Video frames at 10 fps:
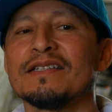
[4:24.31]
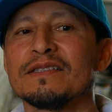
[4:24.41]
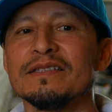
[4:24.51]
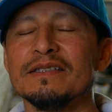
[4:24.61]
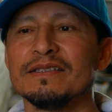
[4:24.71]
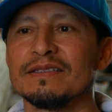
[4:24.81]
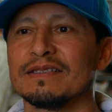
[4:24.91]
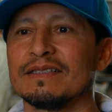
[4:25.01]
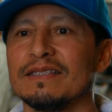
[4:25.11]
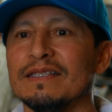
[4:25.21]
still,
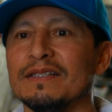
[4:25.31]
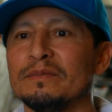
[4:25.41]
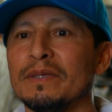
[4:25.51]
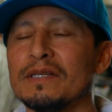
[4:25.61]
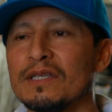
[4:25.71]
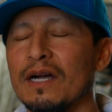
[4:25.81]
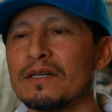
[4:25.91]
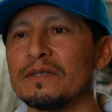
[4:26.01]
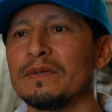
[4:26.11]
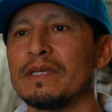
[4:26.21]
play
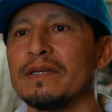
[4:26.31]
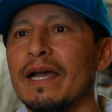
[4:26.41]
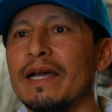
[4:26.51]
soccer with you